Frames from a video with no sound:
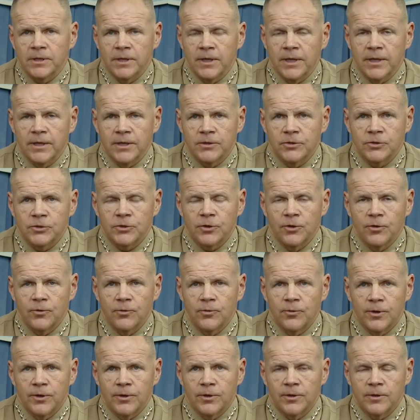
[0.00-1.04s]
and so
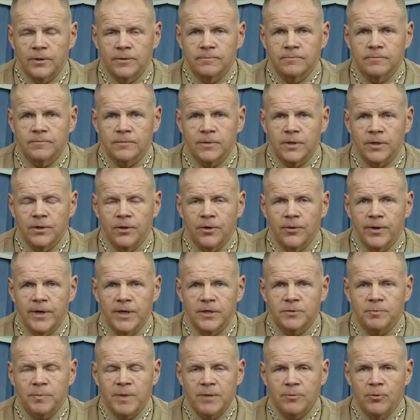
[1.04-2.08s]
we're, you know,
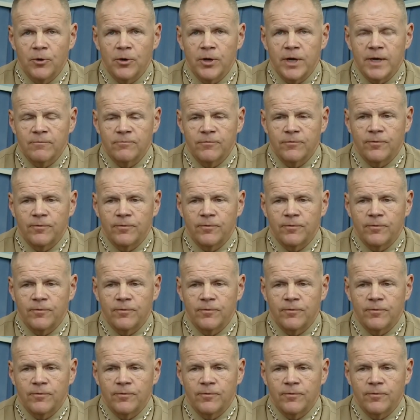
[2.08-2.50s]
as people come